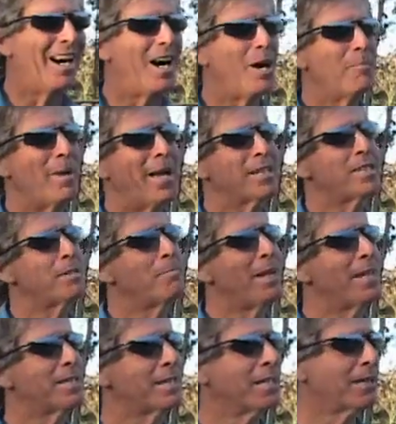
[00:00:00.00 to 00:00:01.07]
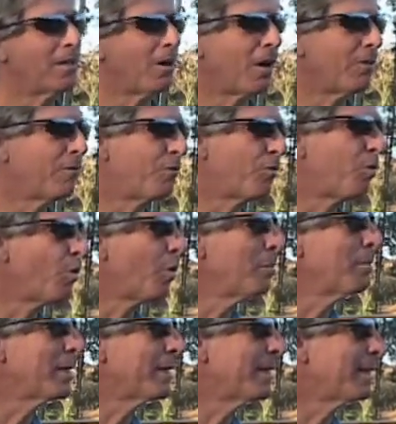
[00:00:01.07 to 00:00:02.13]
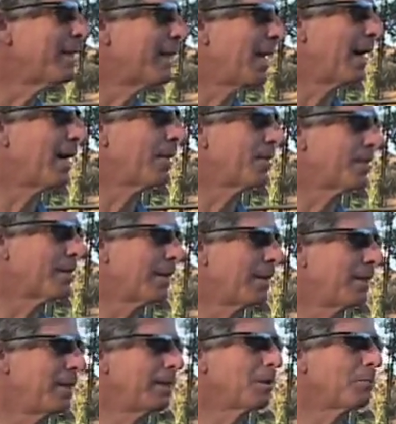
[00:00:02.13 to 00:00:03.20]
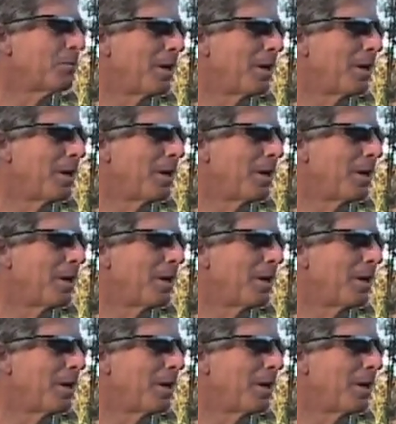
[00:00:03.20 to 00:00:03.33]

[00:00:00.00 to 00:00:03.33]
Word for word: um, estimates that there are 4 million deaths a year,